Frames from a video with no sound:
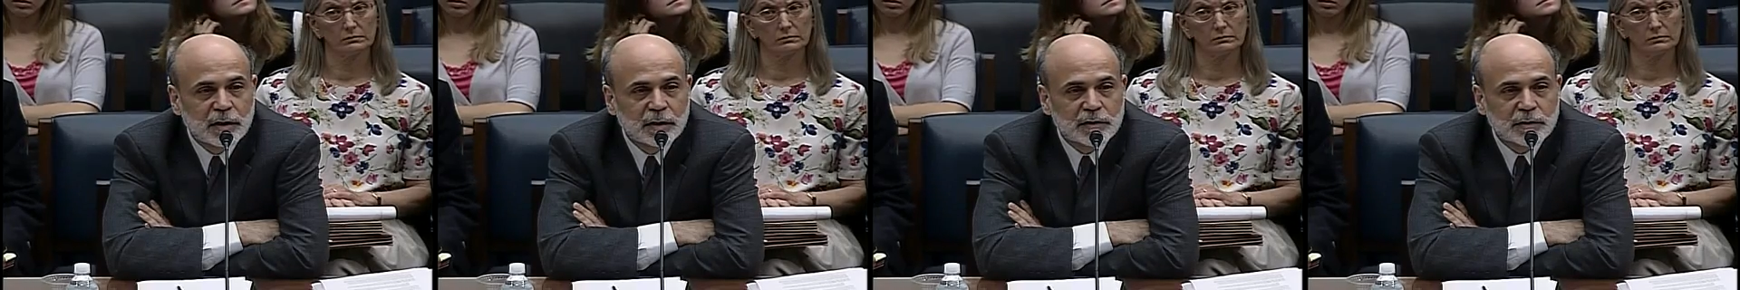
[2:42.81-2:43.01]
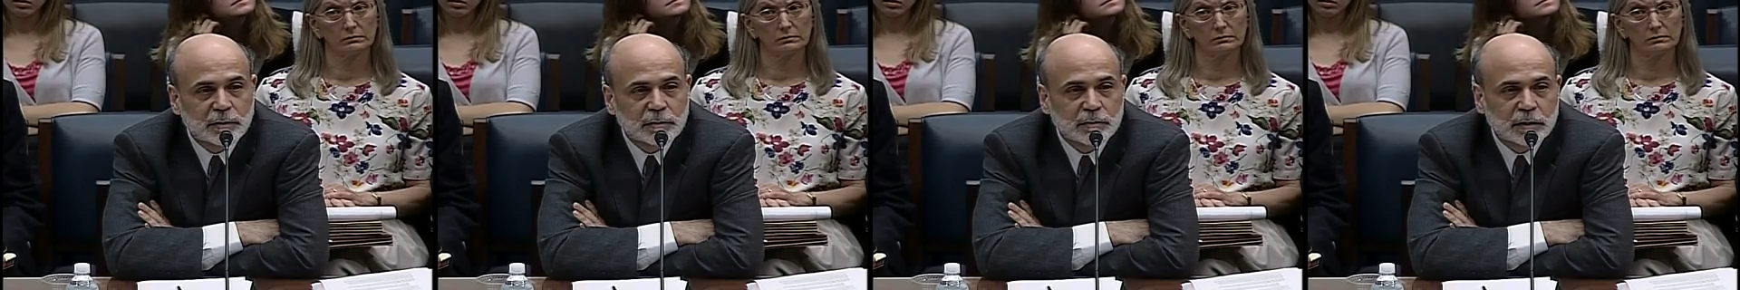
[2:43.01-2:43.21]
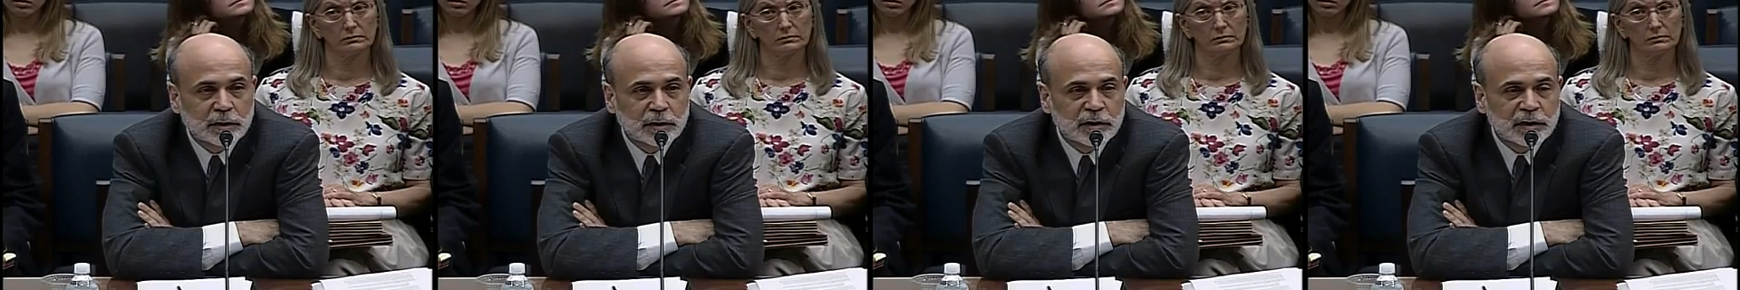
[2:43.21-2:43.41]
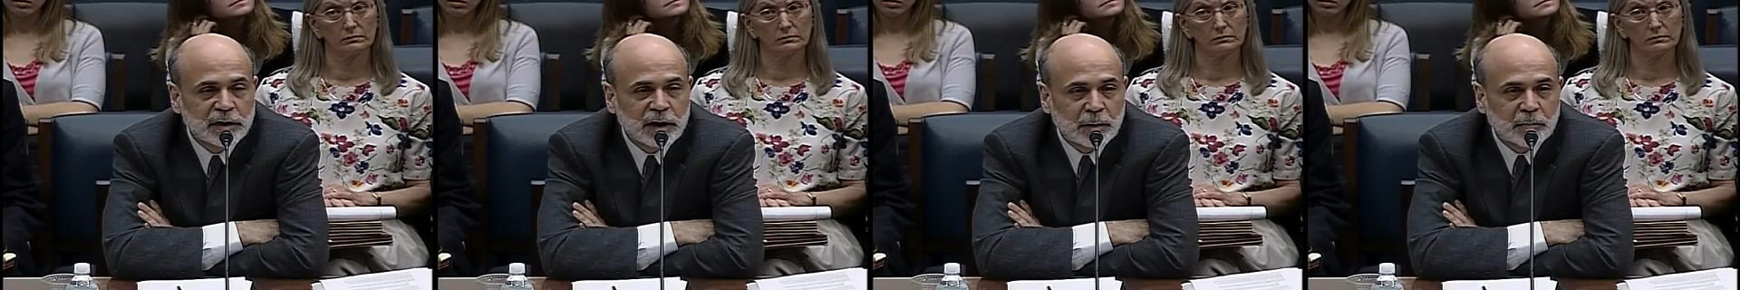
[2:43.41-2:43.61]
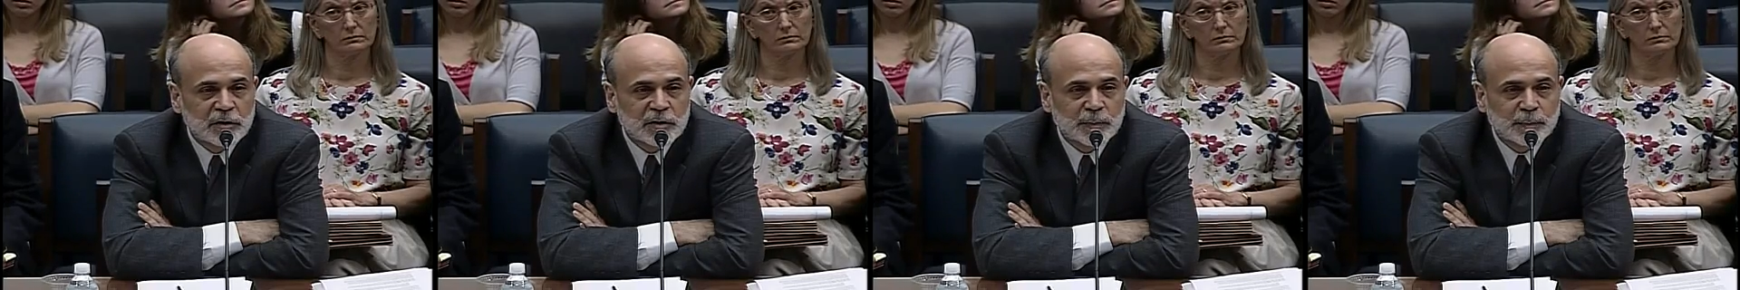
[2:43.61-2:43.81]
So clearly
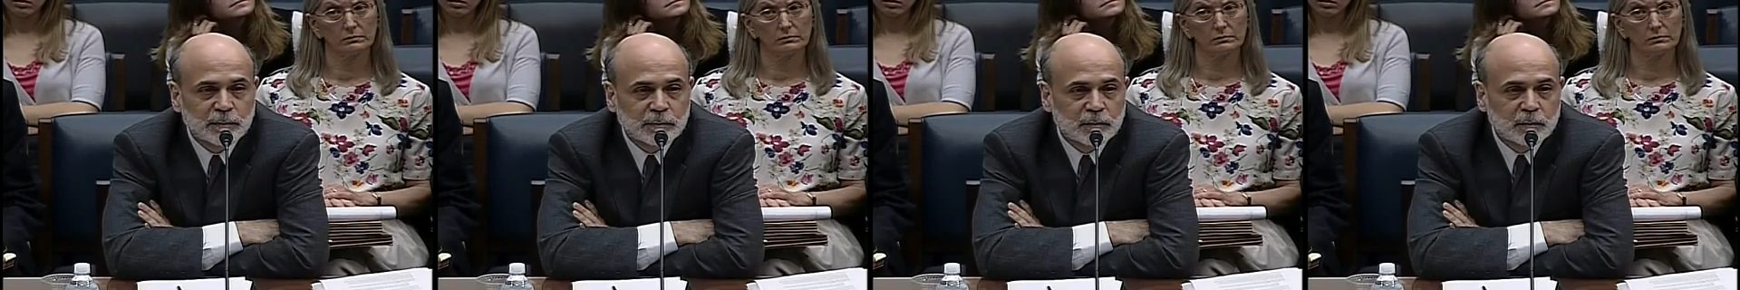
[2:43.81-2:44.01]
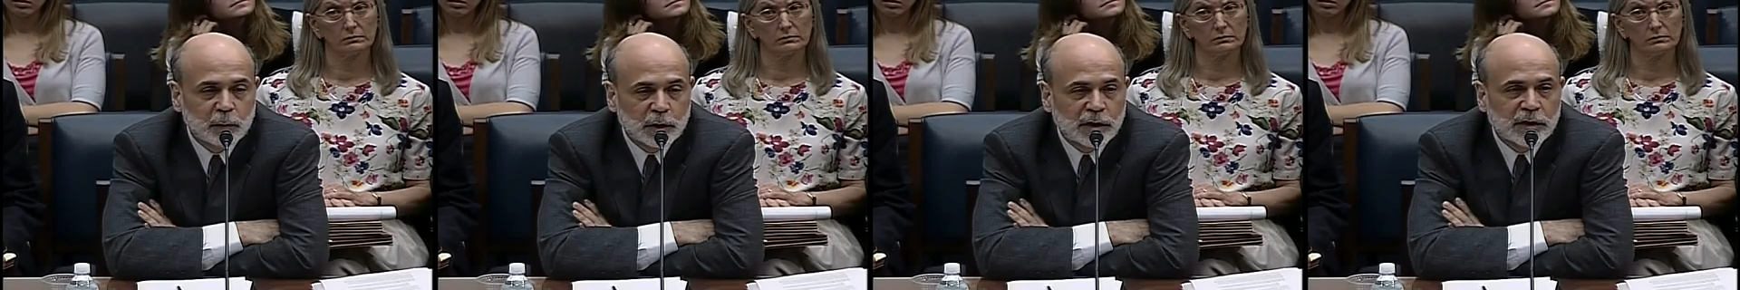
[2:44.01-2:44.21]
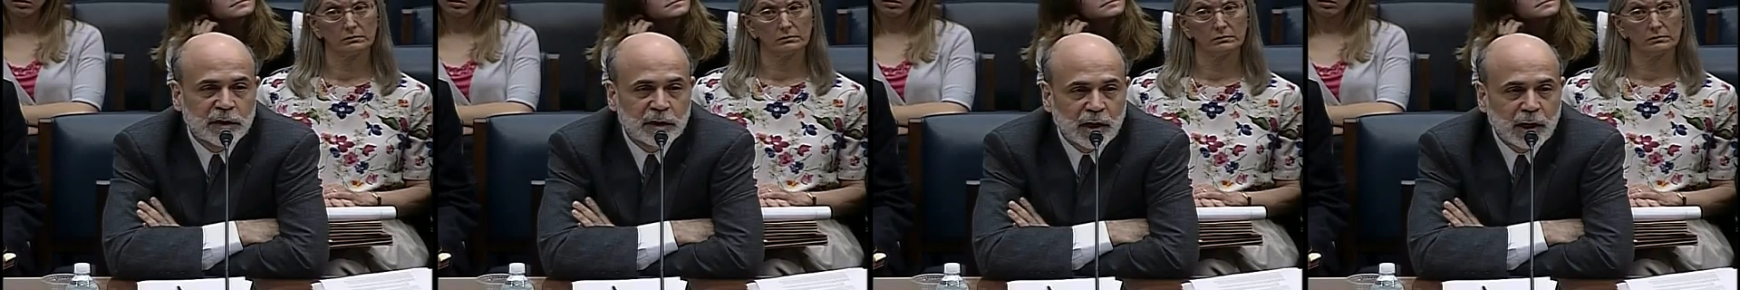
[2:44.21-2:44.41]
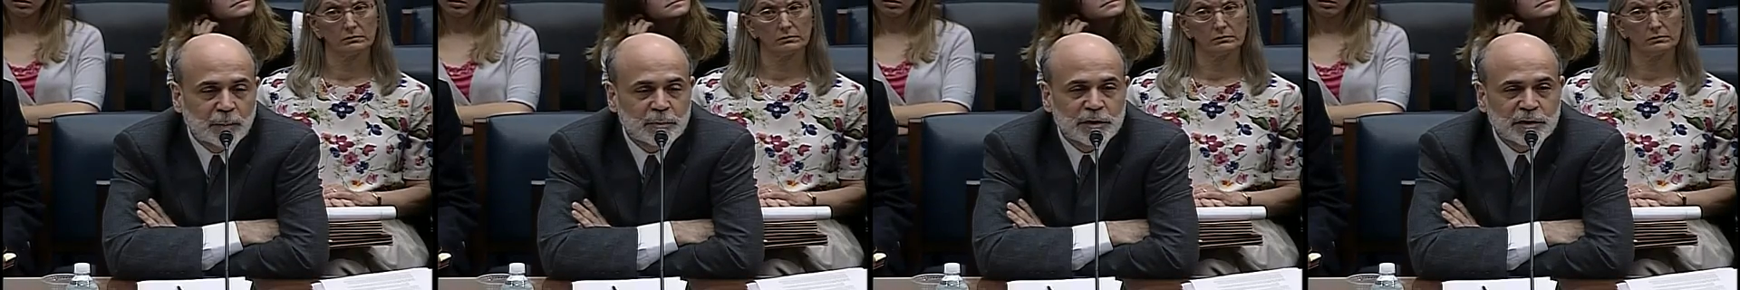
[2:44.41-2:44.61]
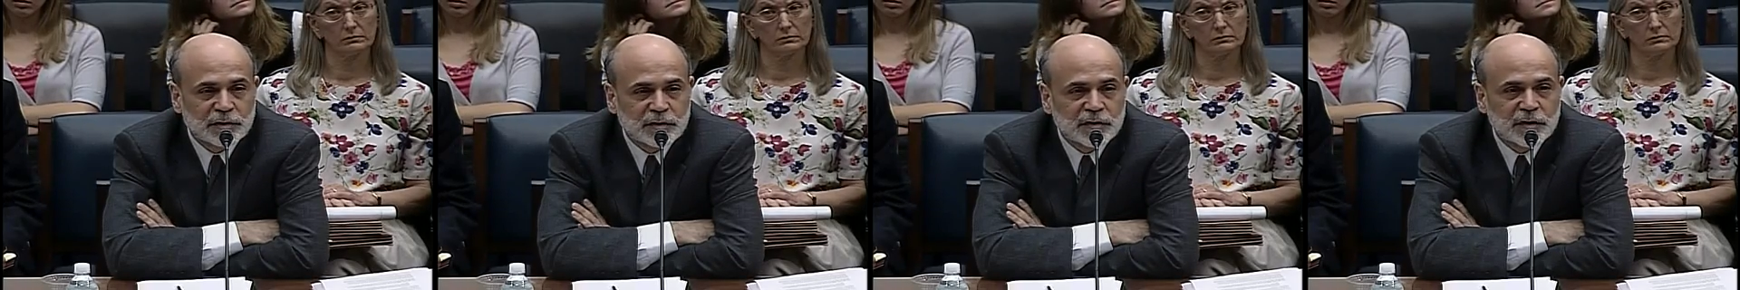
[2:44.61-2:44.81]
that was one of the
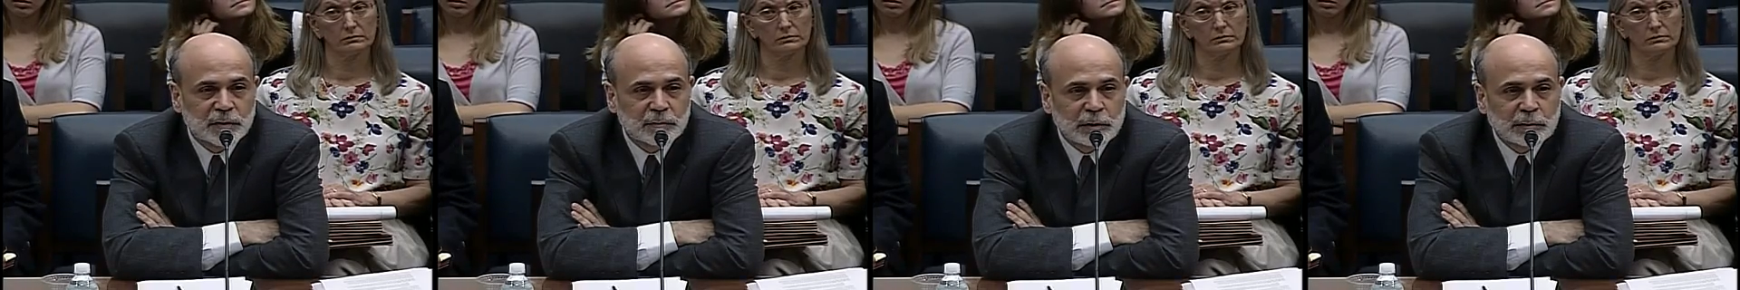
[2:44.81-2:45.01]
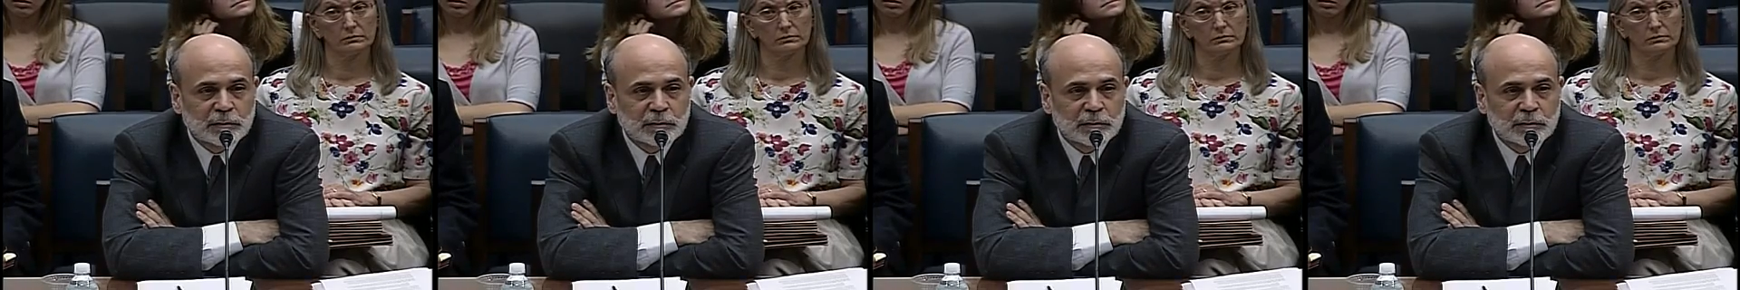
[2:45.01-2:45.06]
options that